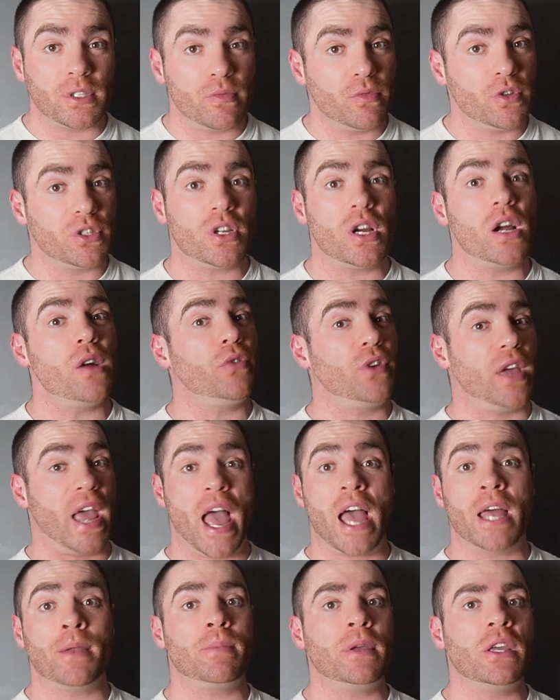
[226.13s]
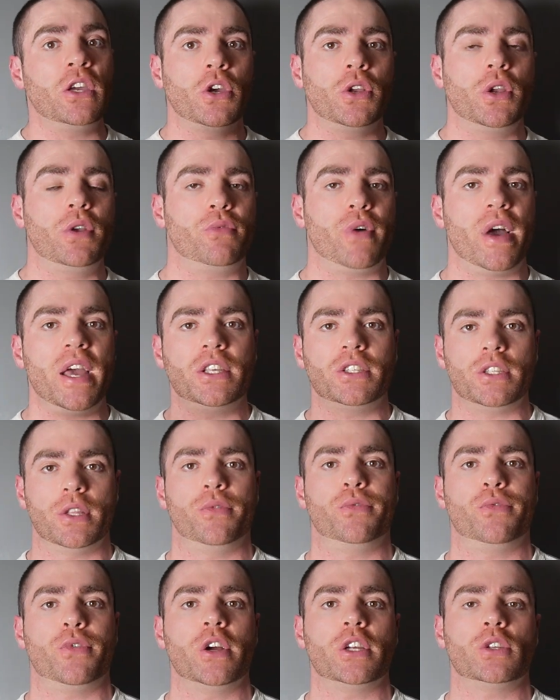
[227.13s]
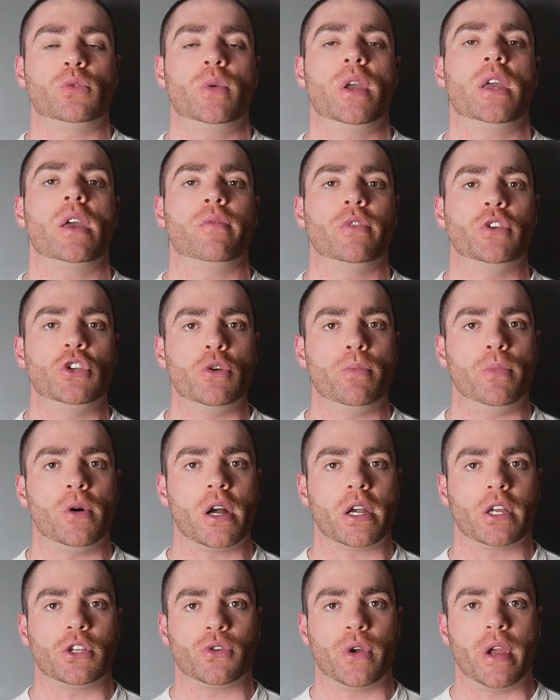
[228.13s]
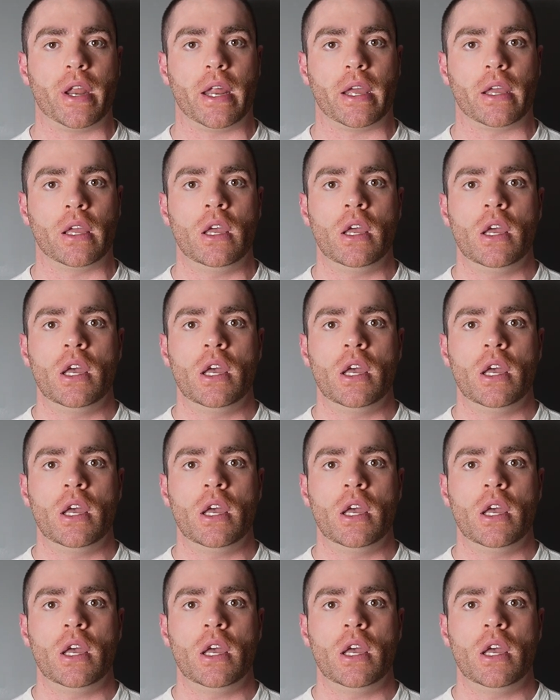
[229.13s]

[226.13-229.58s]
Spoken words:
in reserve can be good advice in the first week of a new block of training